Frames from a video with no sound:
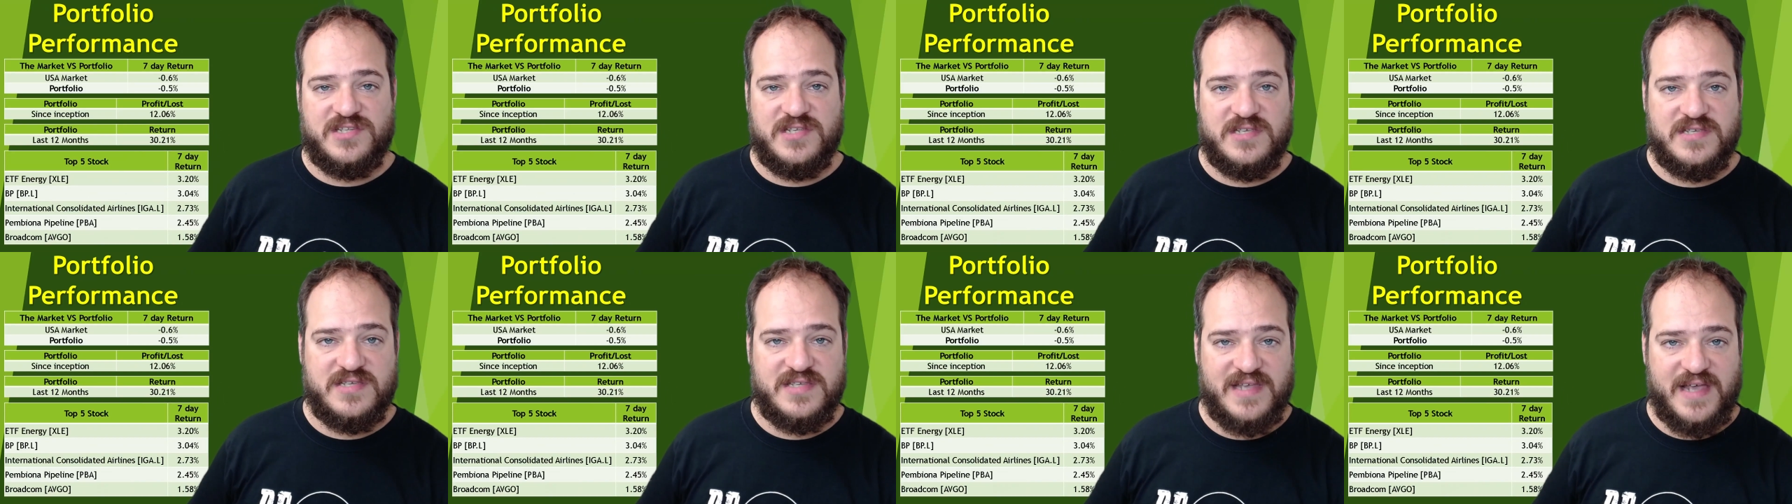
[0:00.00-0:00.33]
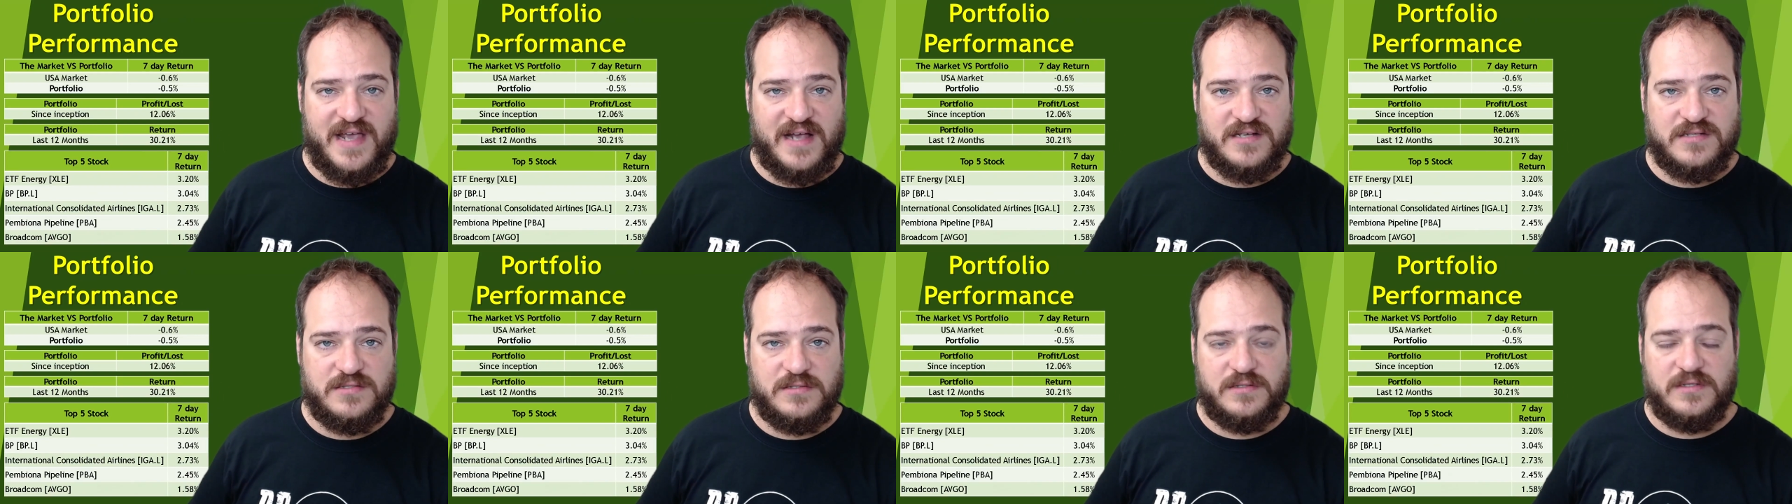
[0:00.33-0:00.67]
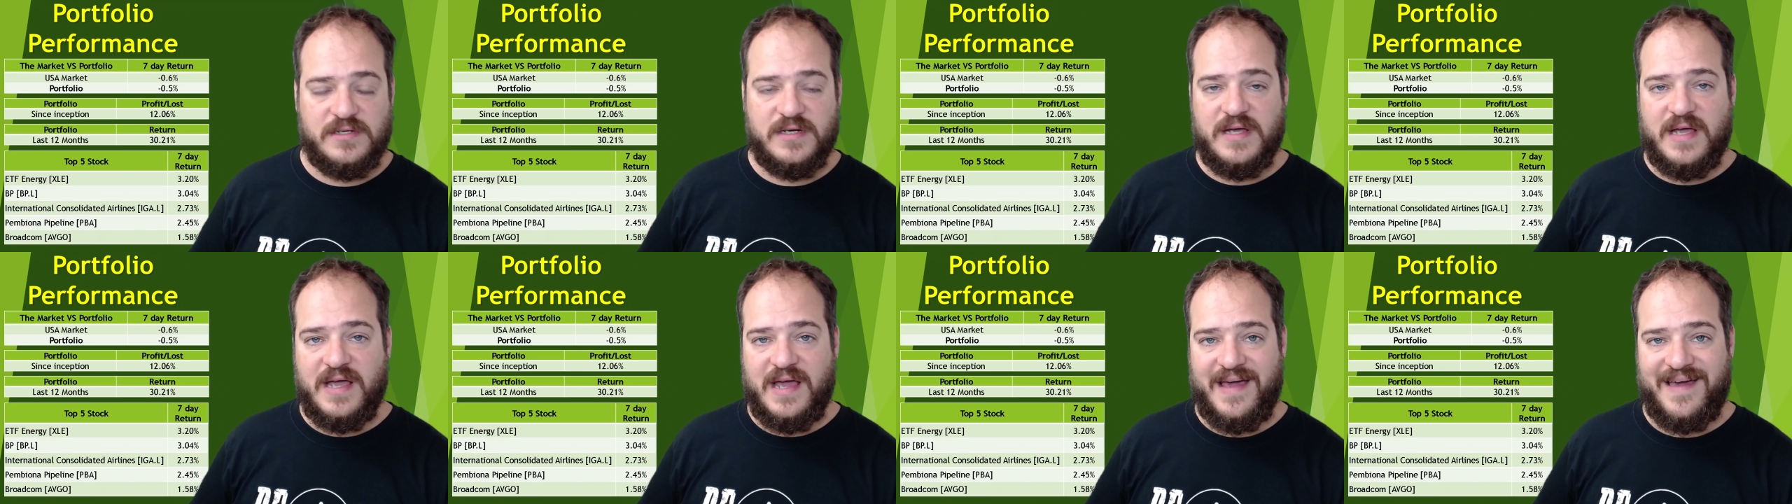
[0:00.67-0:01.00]
sector
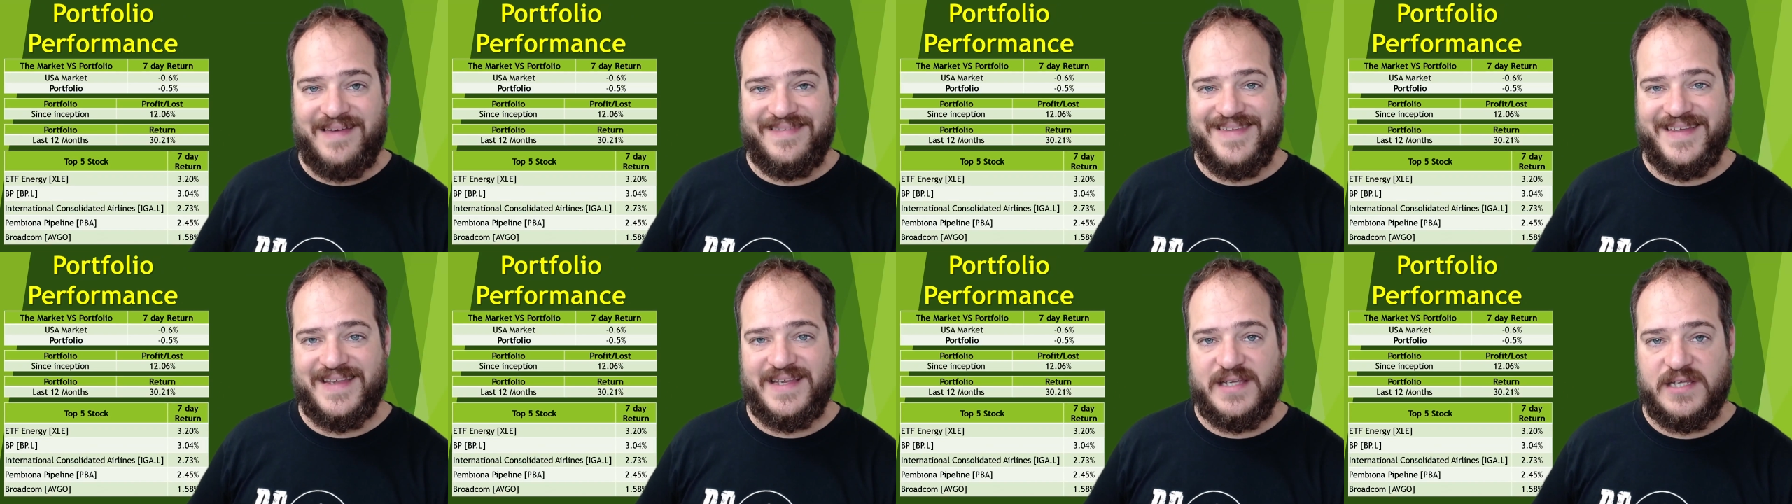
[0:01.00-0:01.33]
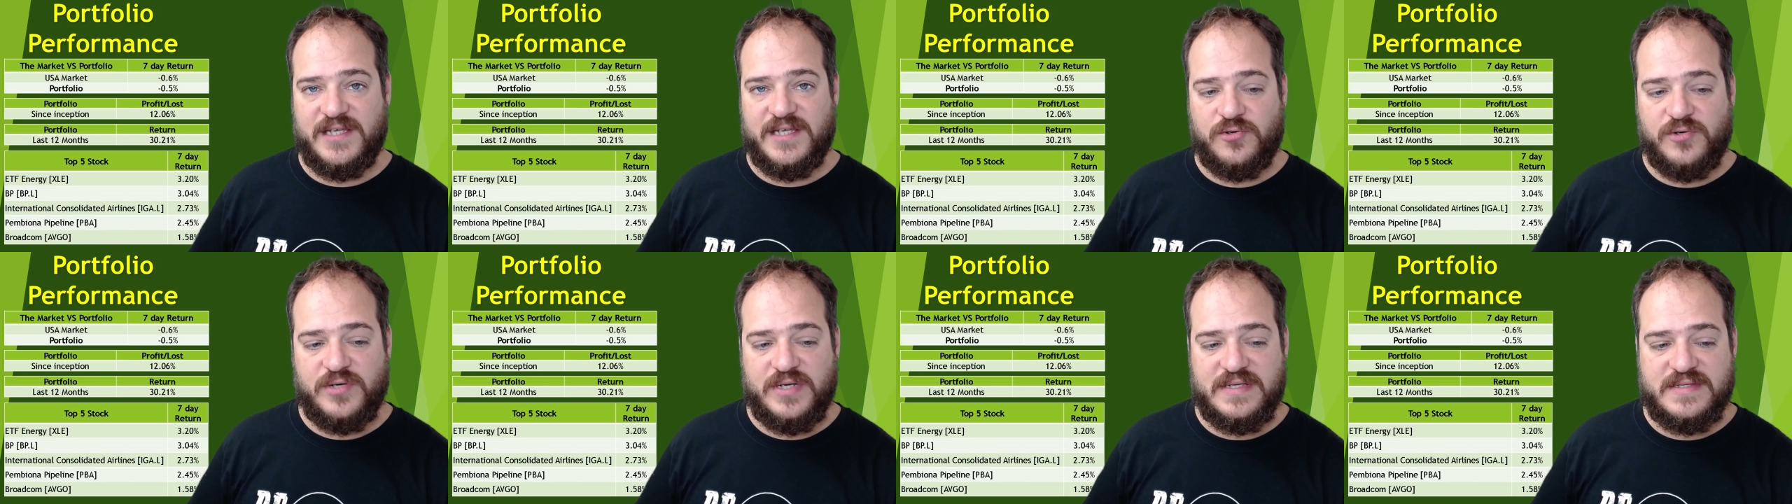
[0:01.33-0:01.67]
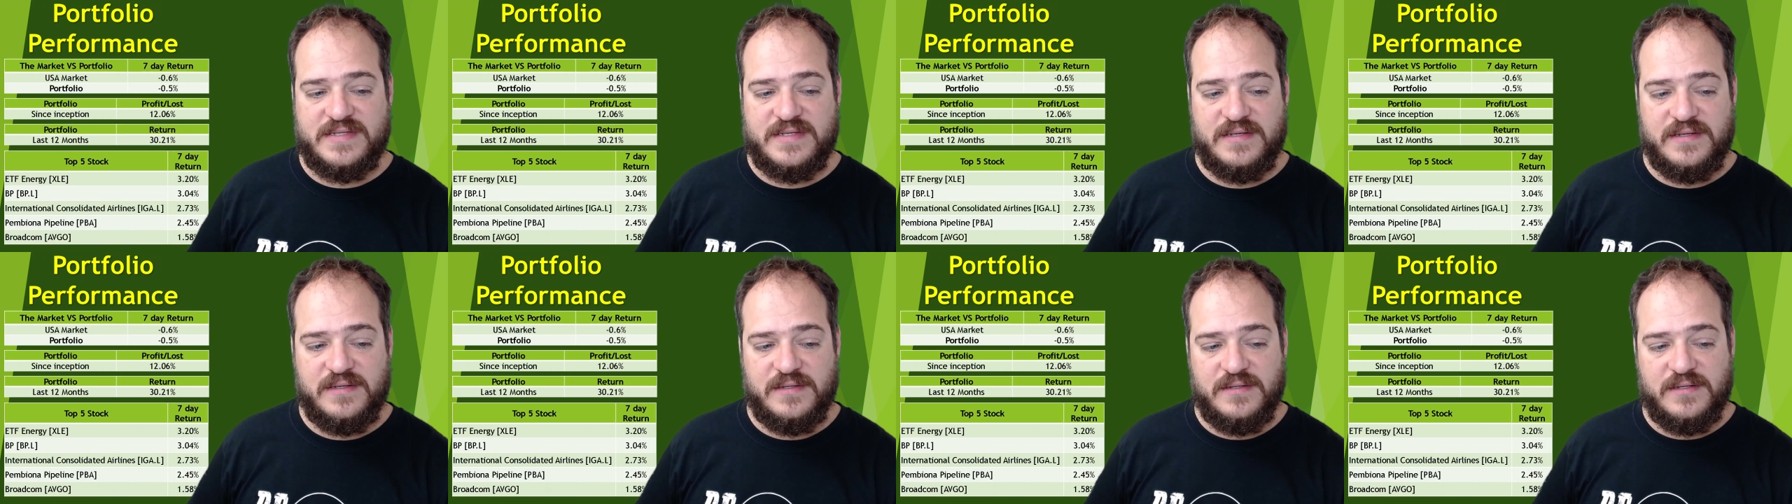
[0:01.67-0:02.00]
had an
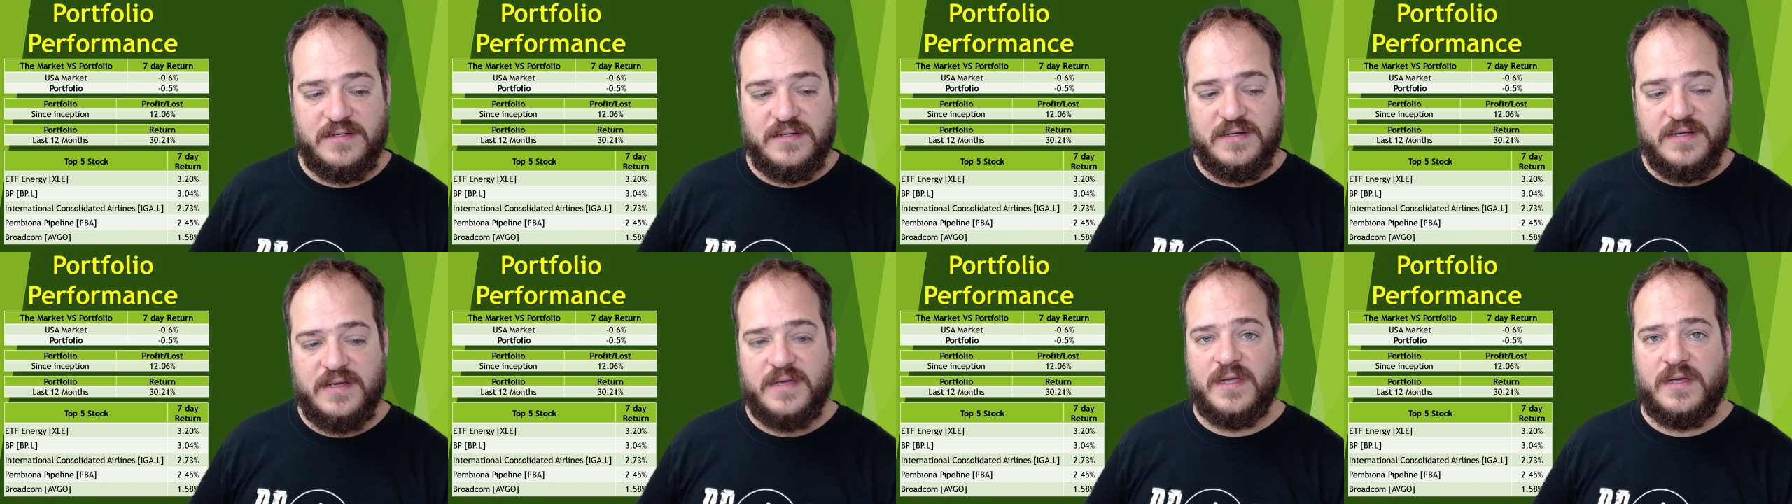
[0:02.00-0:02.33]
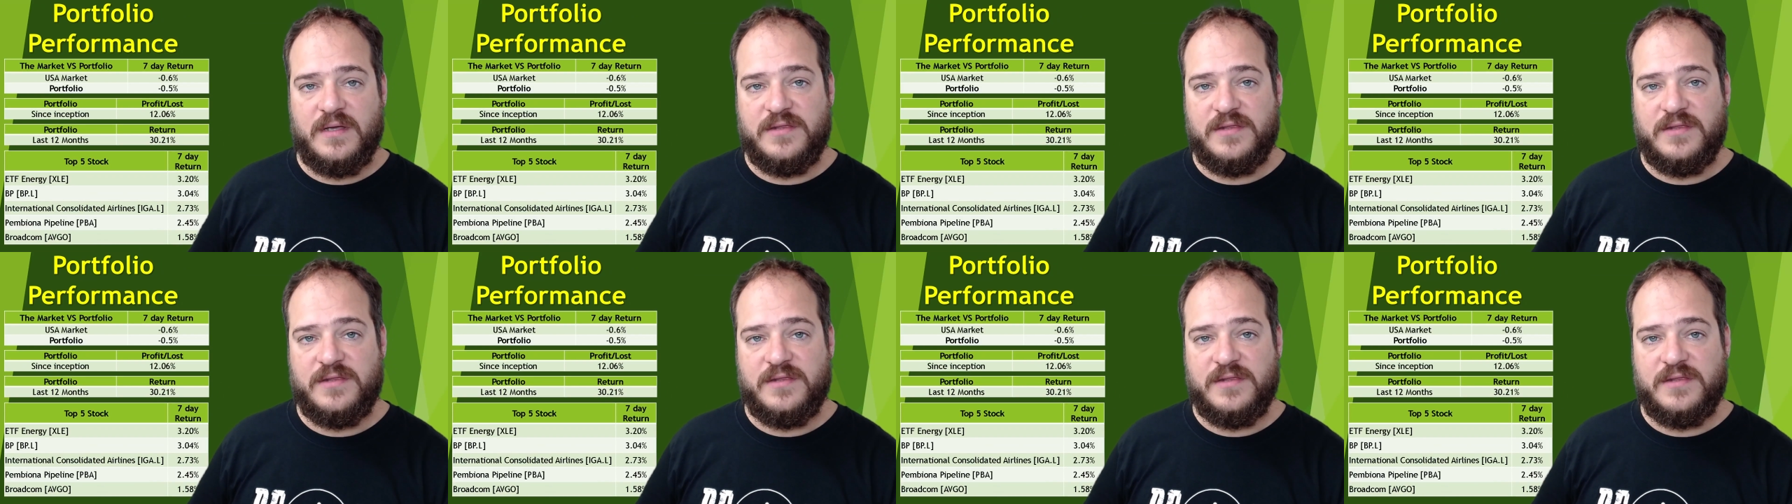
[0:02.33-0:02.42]
increase here.